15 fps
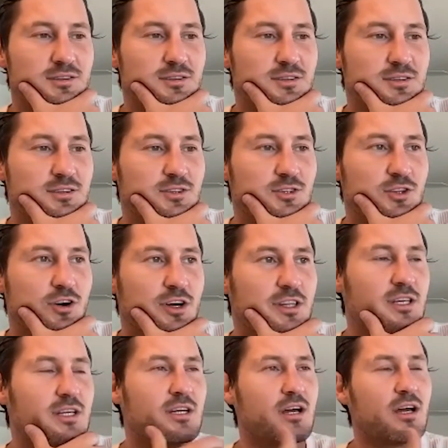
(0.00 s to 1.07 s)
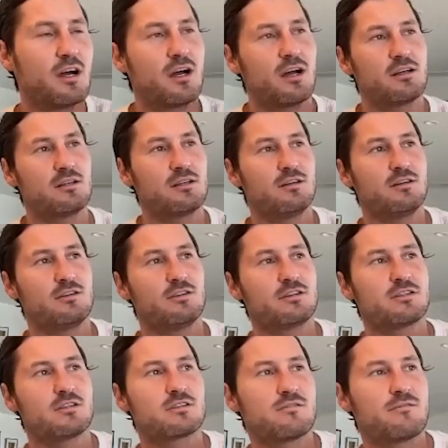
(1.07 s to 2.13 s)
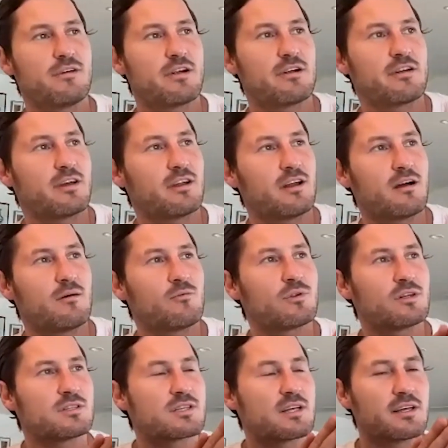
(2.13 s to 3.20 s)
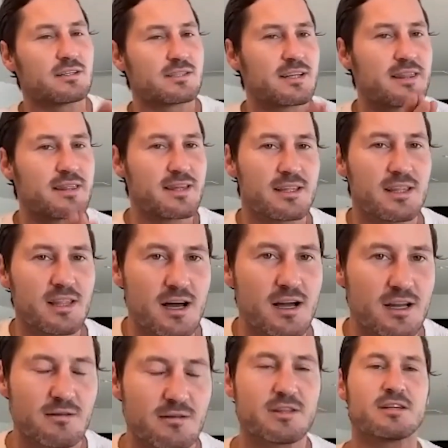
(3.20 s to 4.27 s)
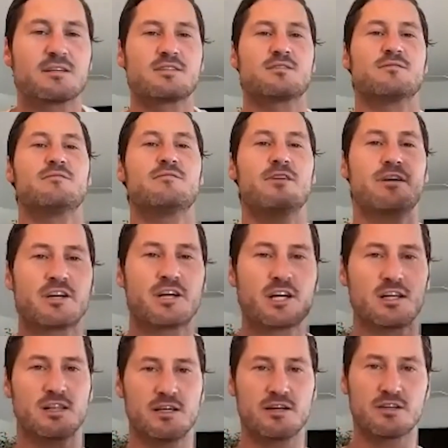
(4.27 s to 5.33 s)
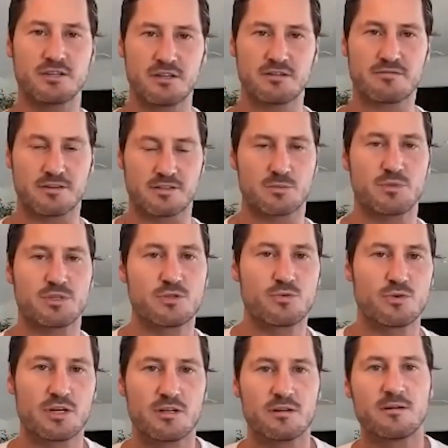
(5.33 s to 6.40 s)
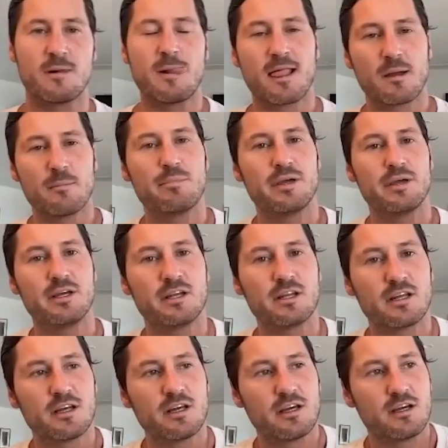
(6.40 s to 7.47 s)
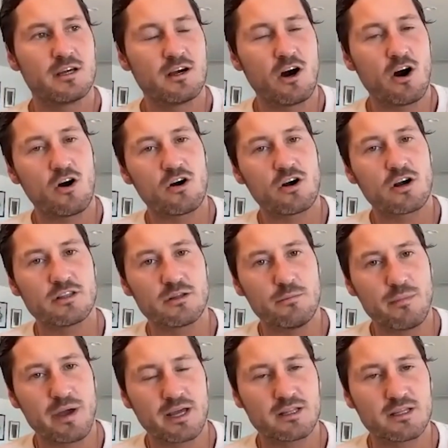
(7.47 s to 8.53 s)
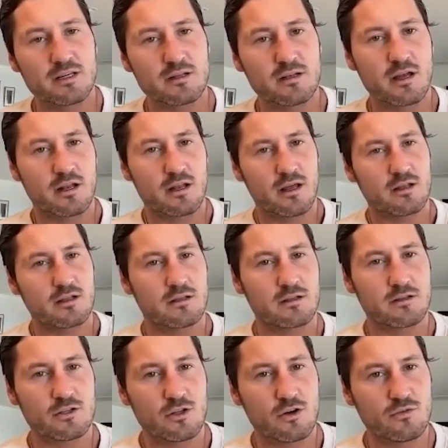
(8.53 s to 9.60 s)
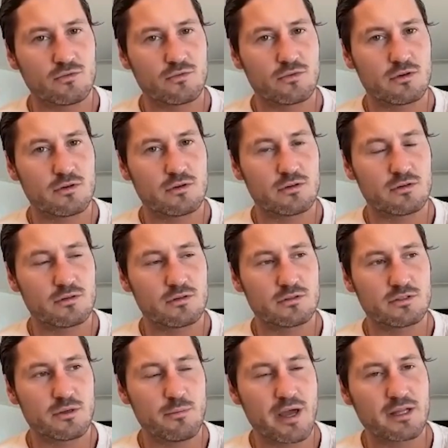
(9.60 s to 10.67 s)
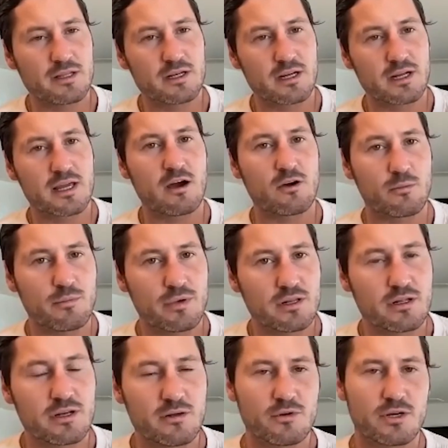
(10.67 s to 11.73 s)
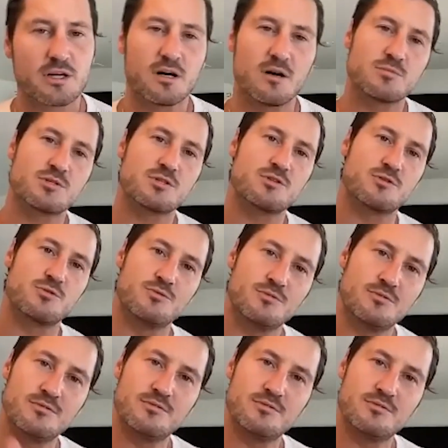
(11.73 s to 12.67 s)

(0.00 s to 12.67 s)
you know, I think uh, there, there's a very, and I wouldn't say it's a thin line. I think it's a very clear difference between being hard and demanding and, and you know, demanding accountability when it comes to